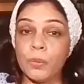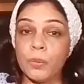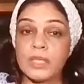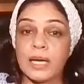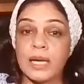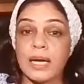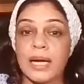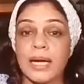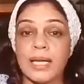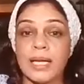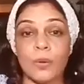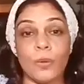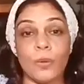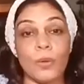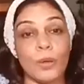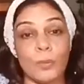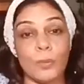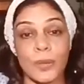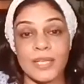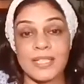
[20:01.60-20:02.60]
what I
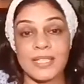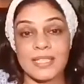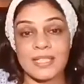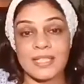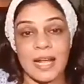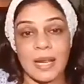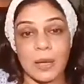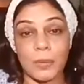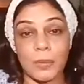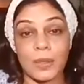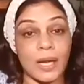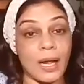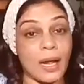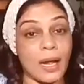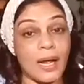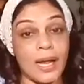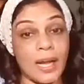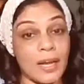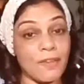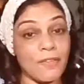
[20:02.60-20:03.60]
always tell, what
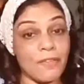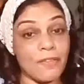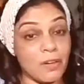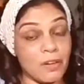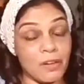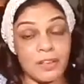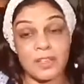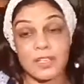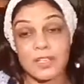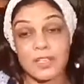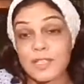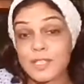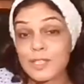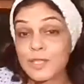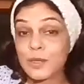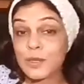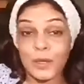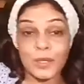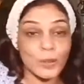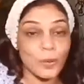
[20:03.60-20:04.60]
I have learned, is
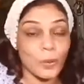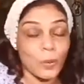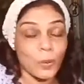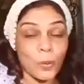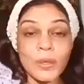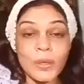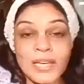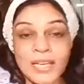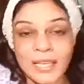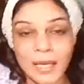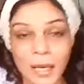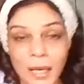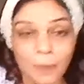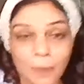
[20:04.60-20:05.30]
not only